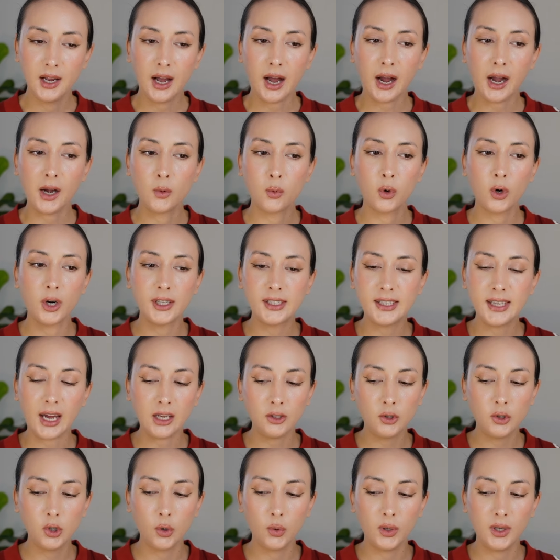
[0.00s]
I work
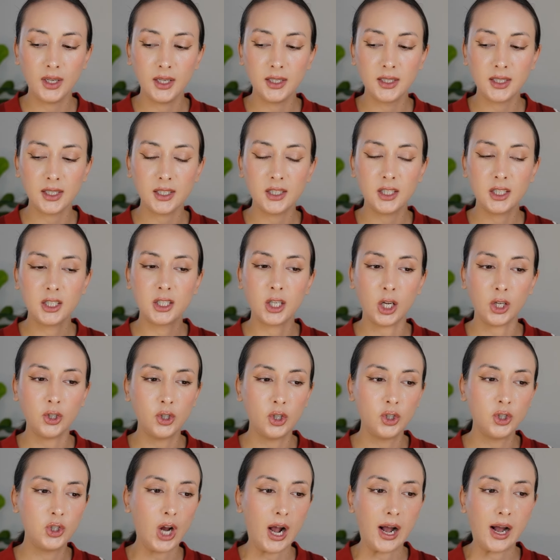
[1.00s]
out to it, it's such
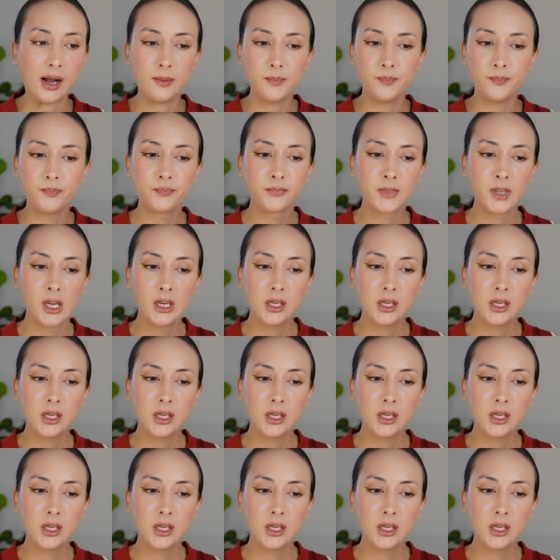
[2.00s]
a jam.